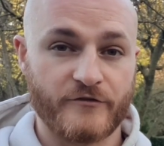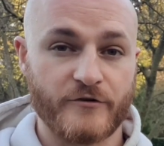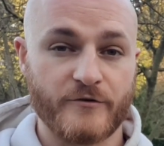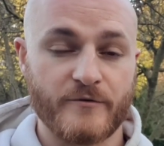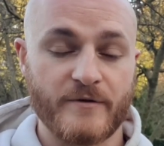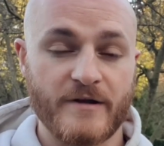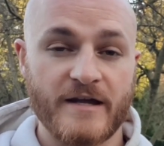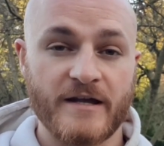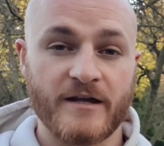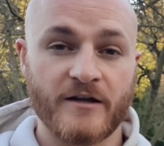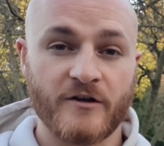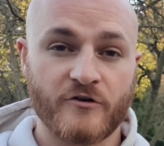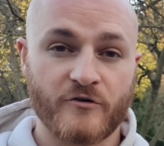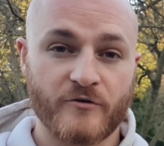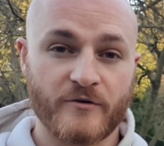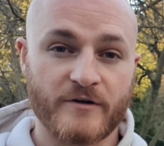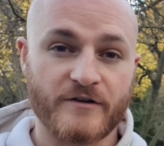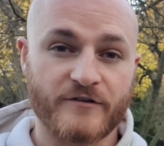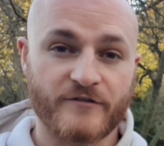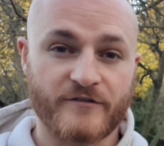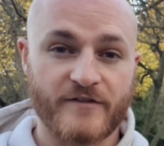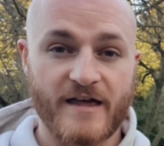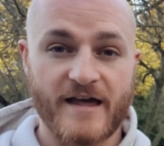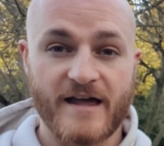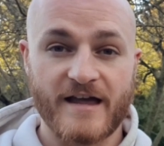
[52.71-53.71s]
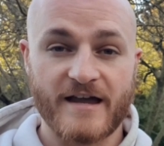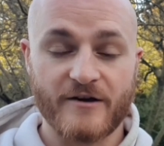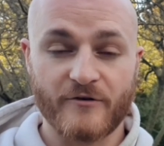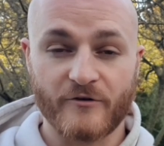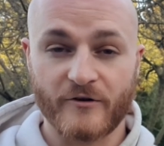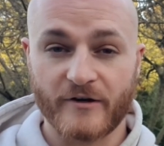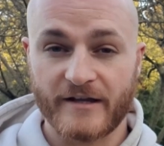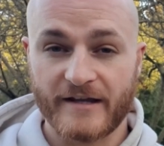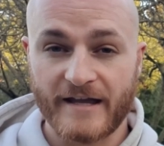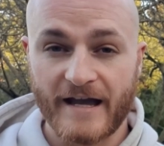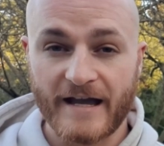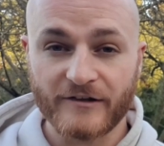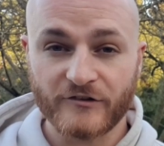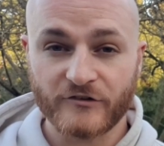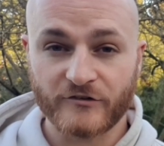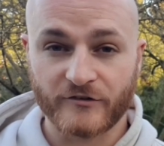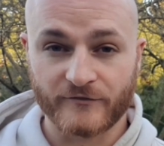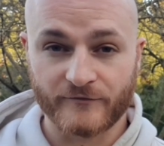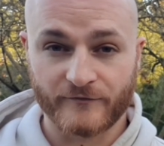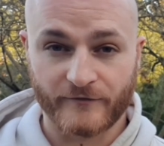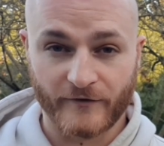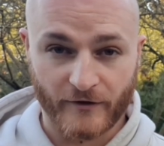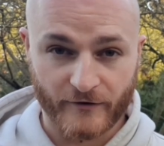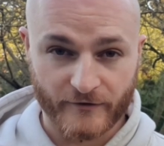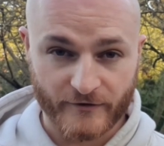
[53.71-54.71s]
to increase their
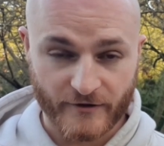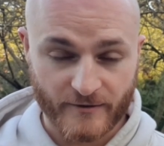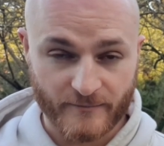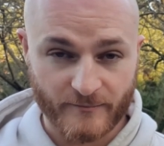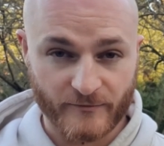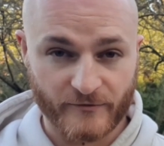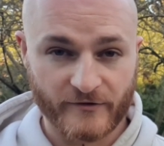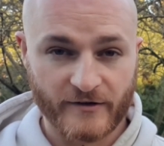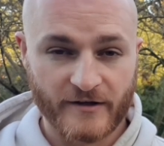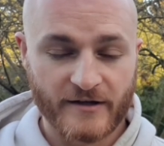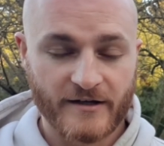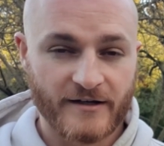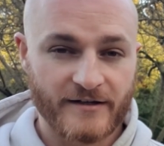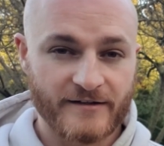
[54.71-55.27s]
irrigation volumes.